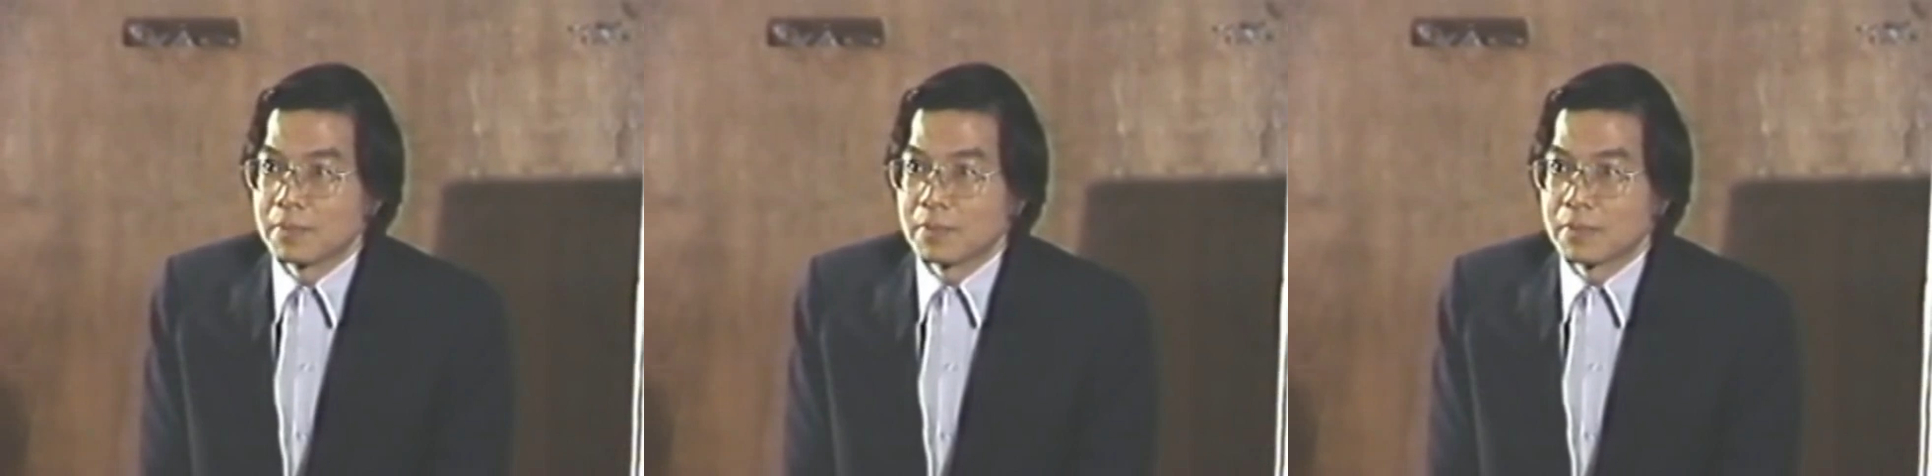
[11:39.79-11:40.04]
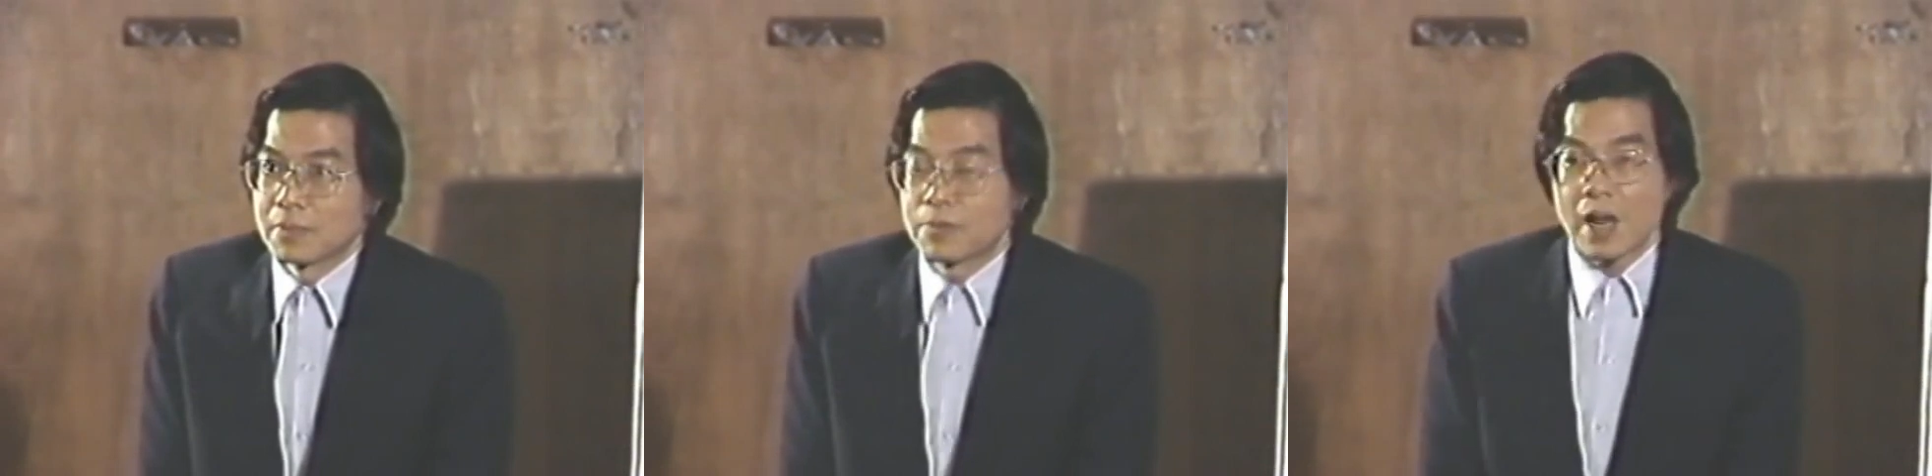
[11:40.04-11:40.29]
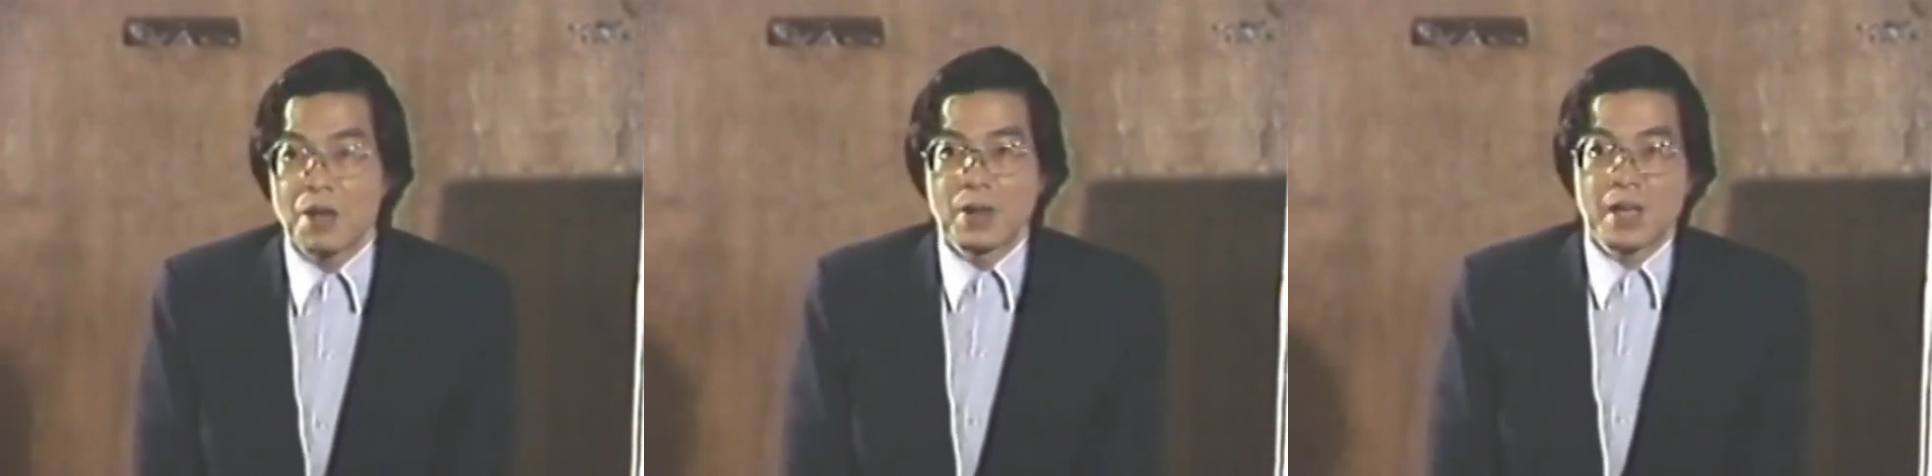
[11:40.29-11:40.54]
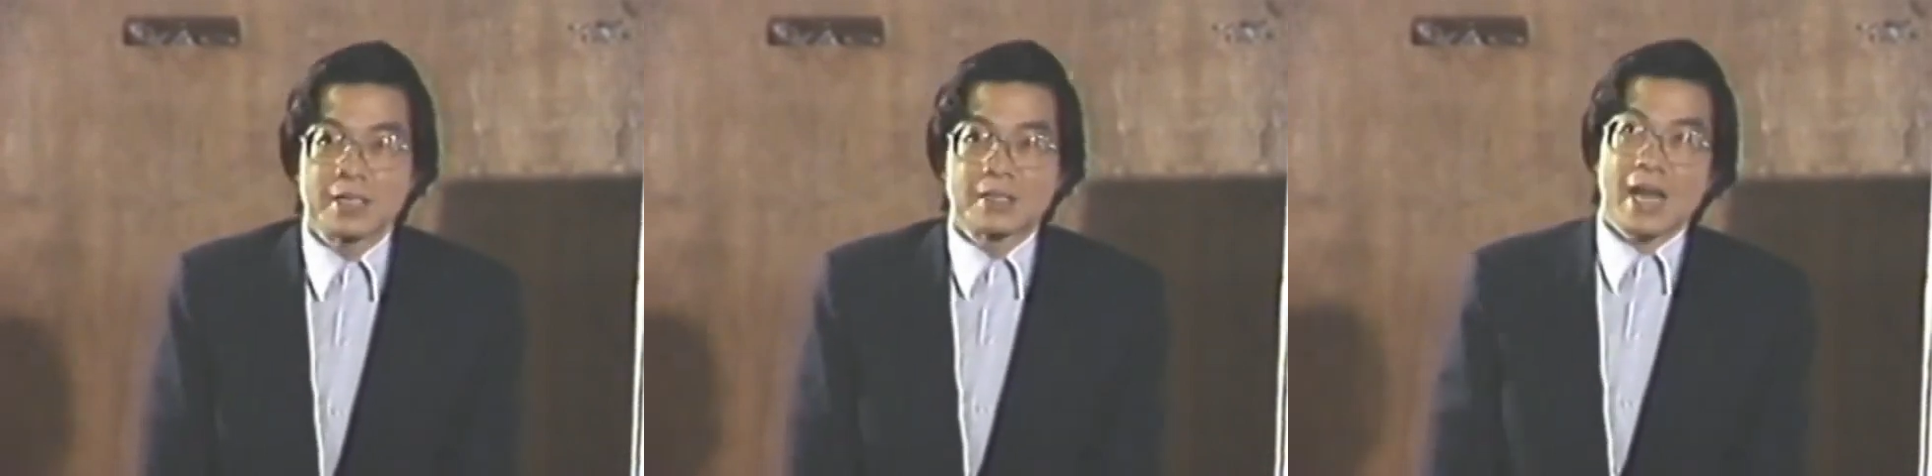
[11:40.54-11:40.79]
right away they
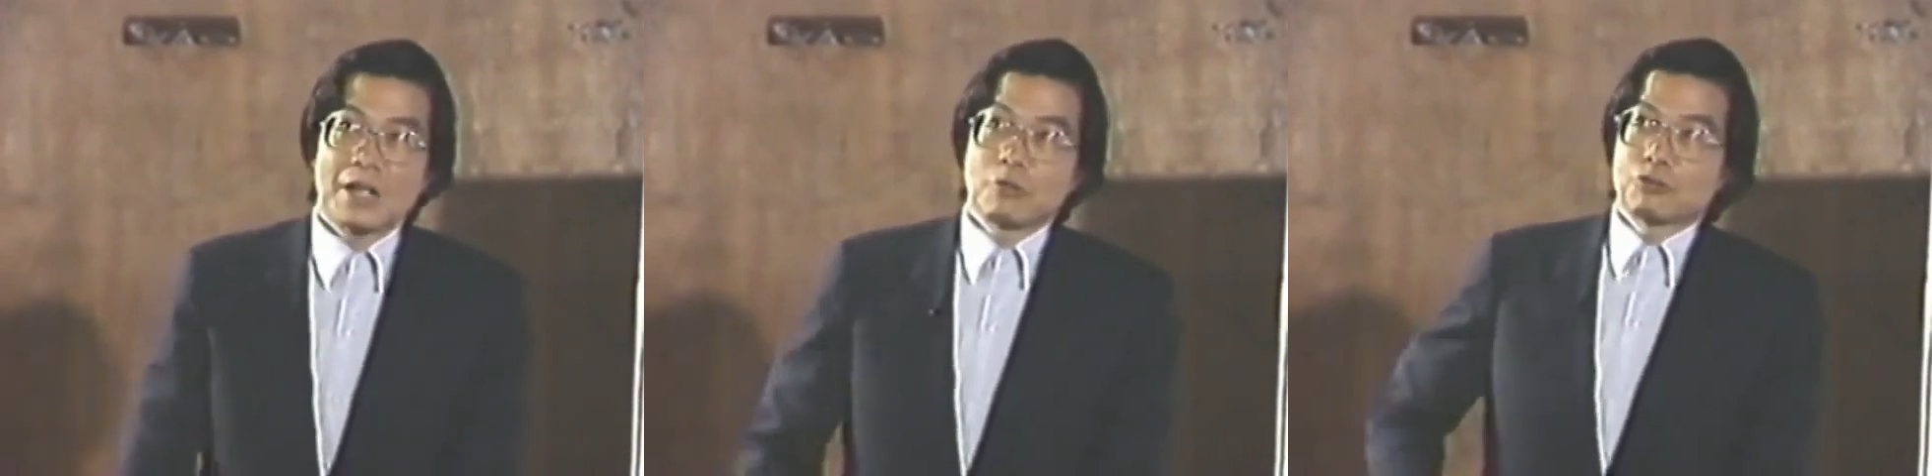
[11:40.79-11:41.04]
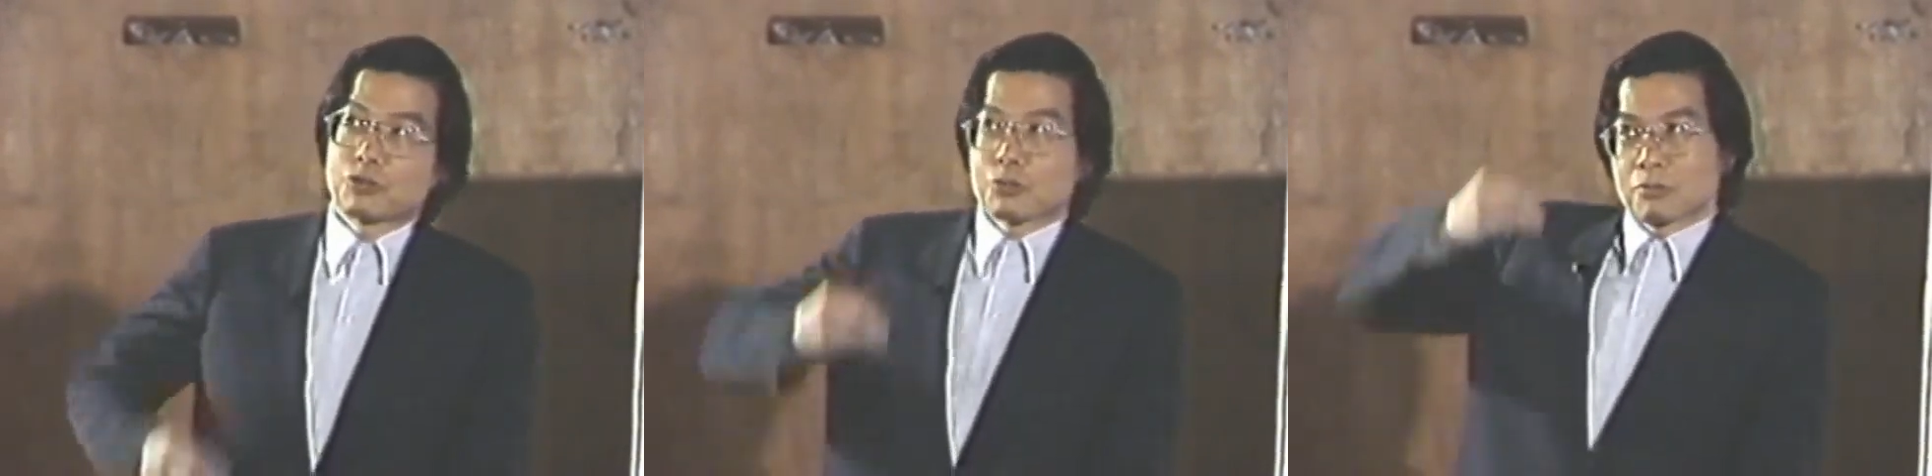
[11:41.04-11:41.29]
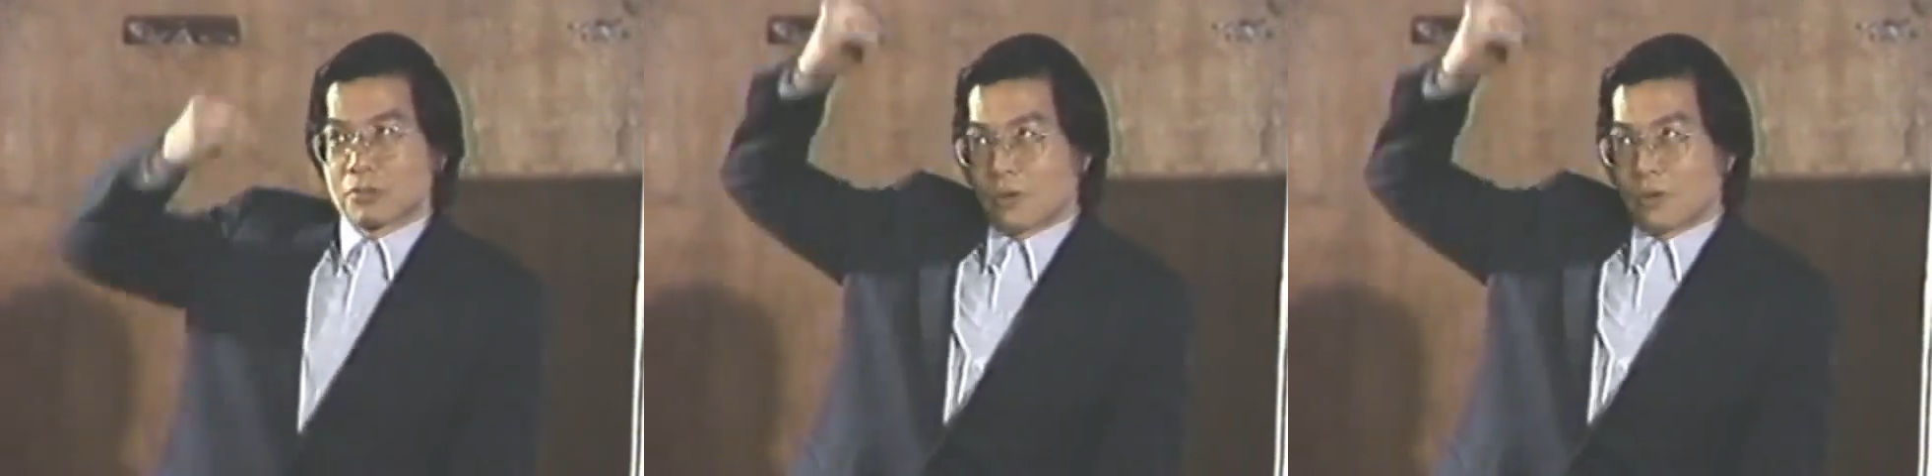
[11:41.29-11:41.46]
start, you go